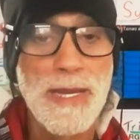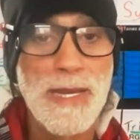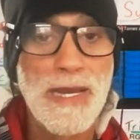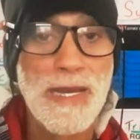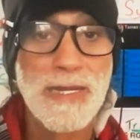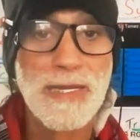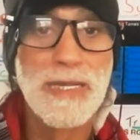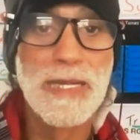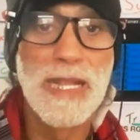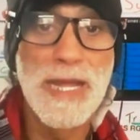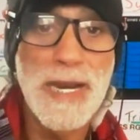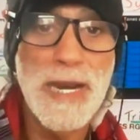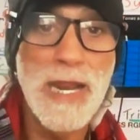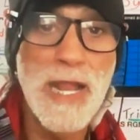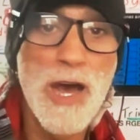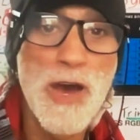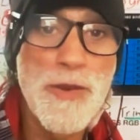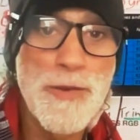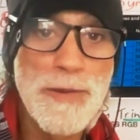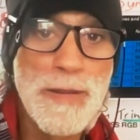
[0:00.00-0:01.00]
let
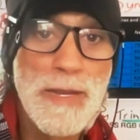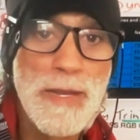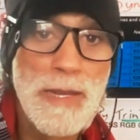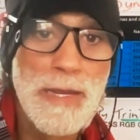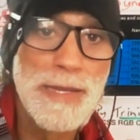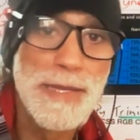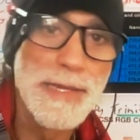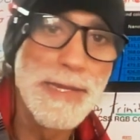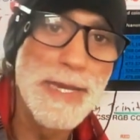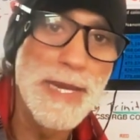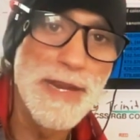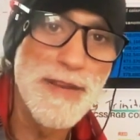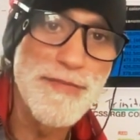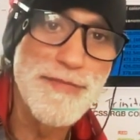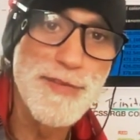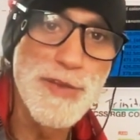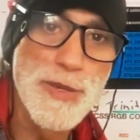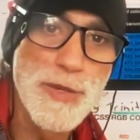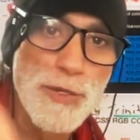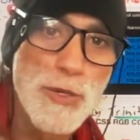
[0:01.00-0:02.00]
alone get a
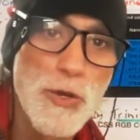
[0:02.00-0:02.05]
few